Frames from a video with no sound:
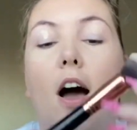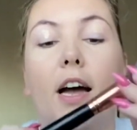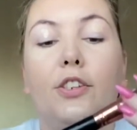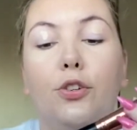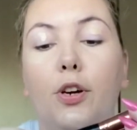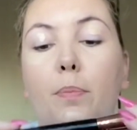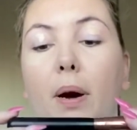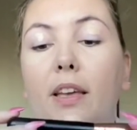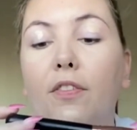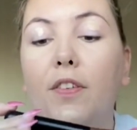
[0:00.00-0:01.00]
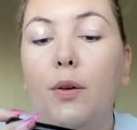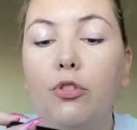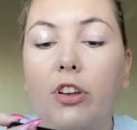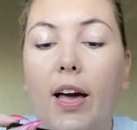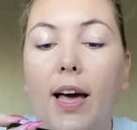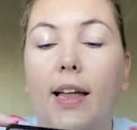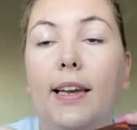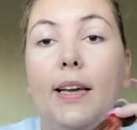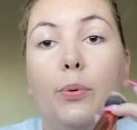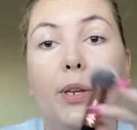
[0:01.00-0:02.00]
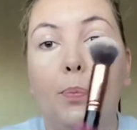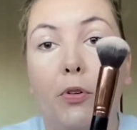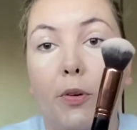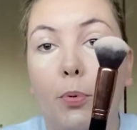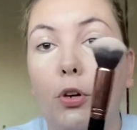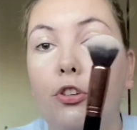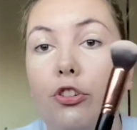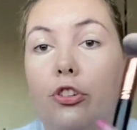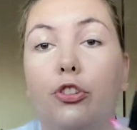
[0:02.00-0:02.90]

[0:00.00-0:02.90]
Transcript: I took my fuchsia liquid buffer brush